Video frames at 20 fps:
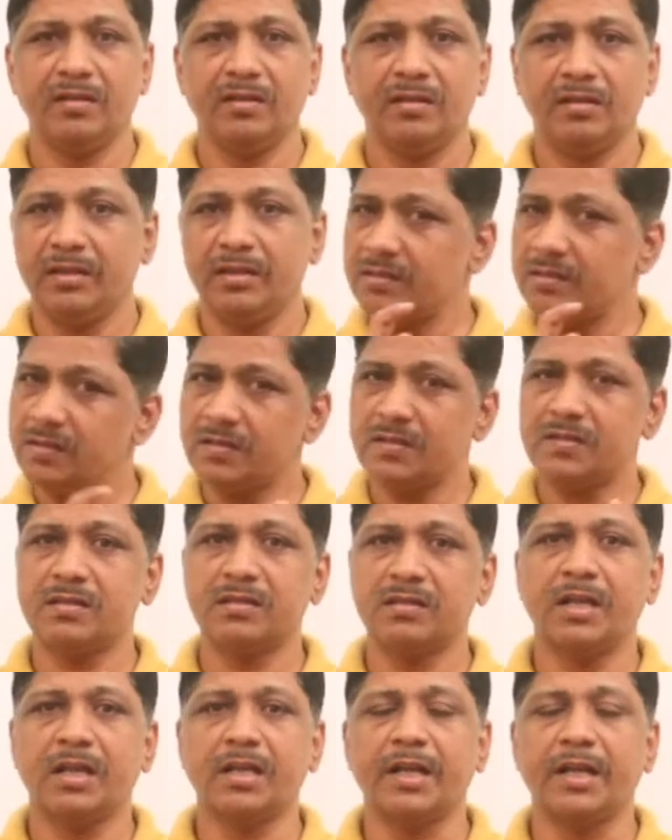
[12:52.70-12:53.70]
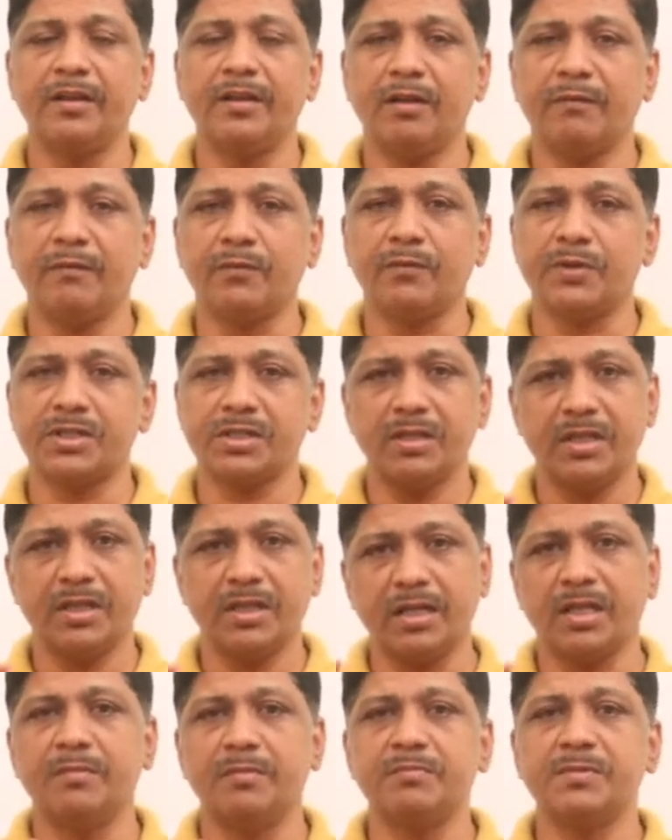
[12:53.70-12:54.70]
This is a kind of question
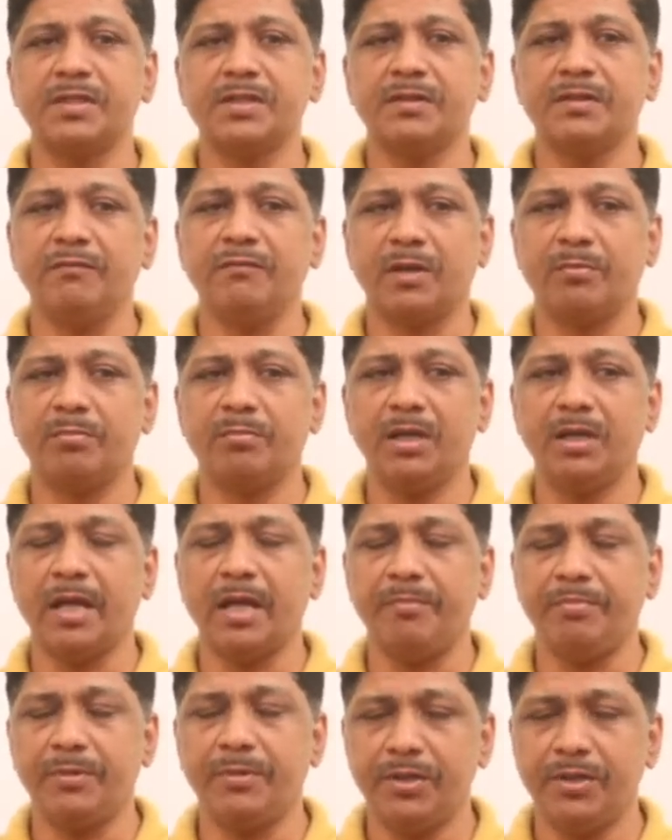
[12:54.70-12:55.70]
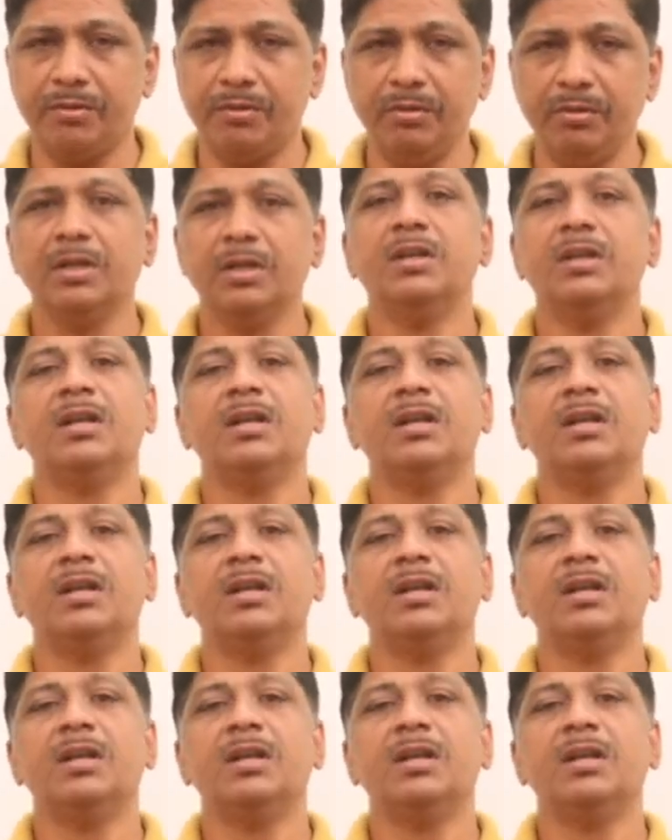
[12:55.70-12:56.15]
that comes in verbal aptitude,